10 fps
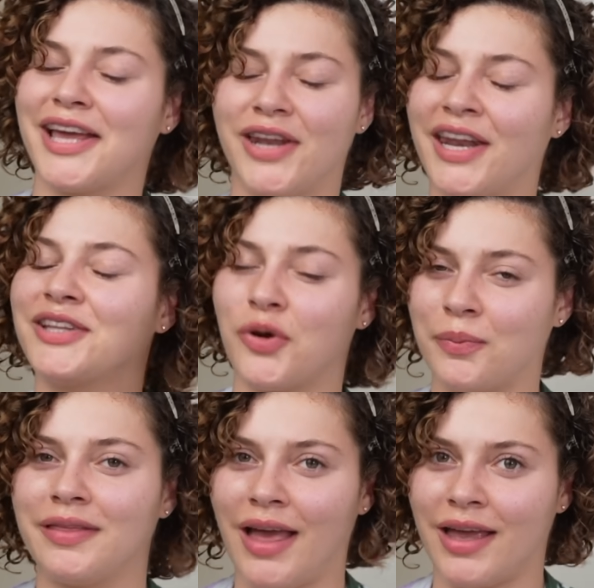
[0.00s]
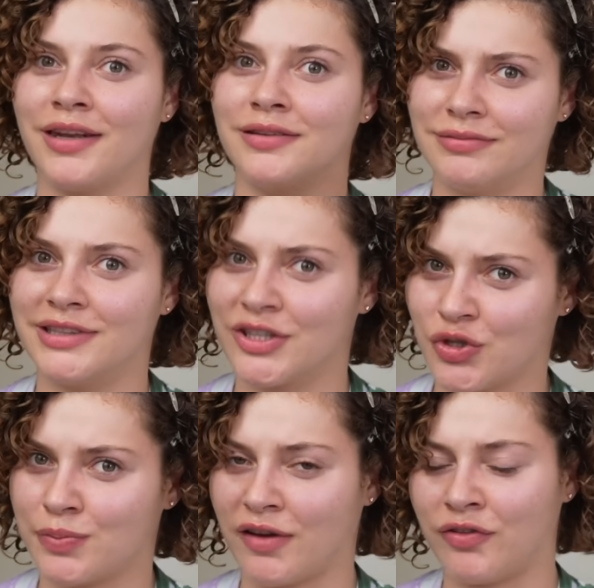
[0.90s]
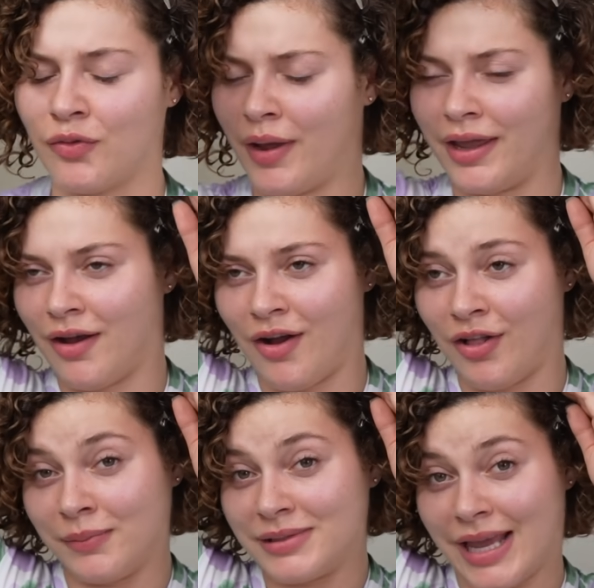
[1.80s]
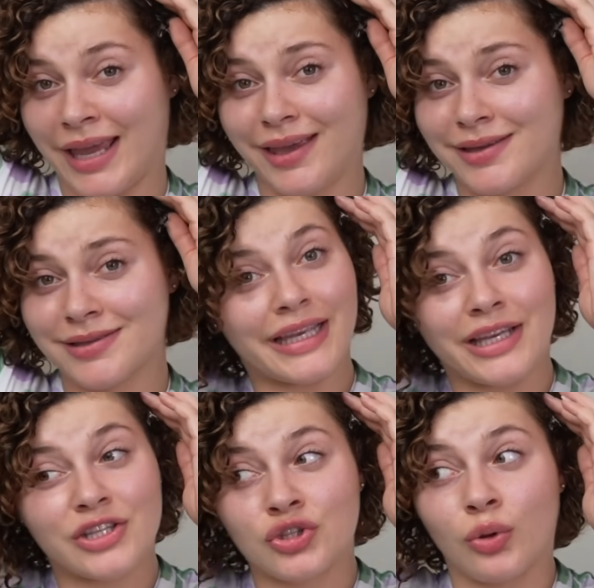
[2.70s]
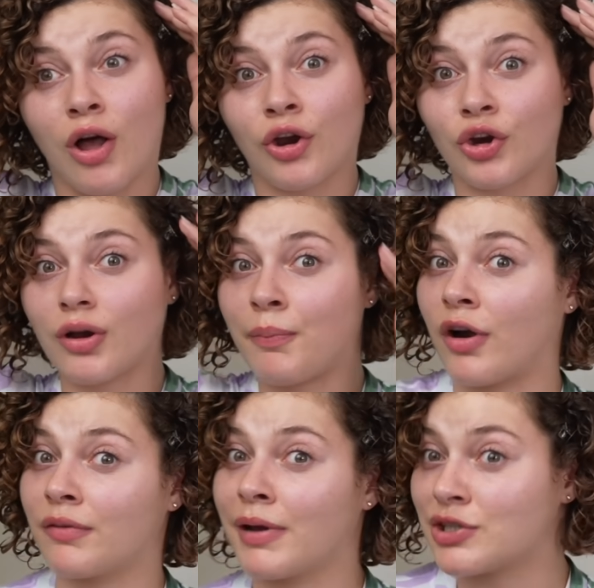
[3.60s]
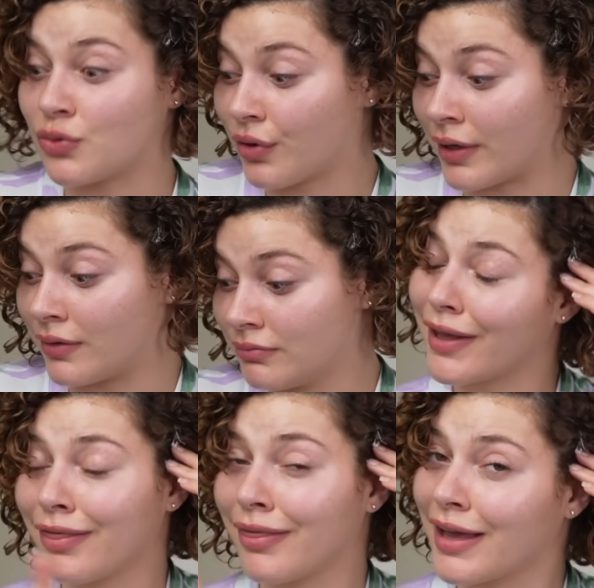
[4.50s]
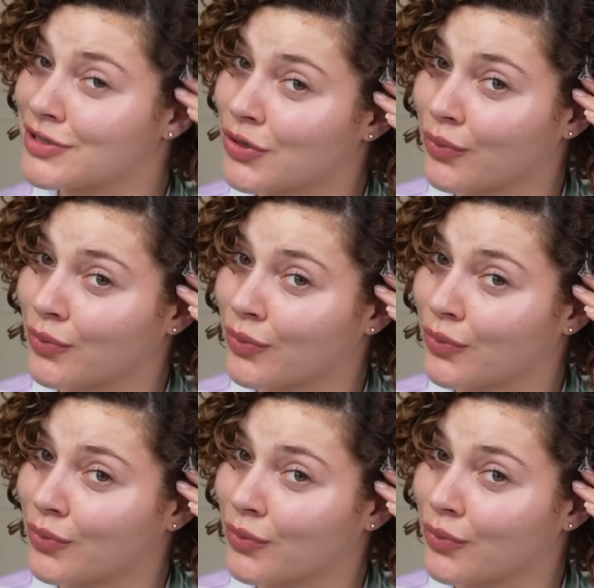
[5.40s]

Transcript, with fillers: and I don't mean that in a disrespectful way. All I'm saying is he is no longer a part of my story and that's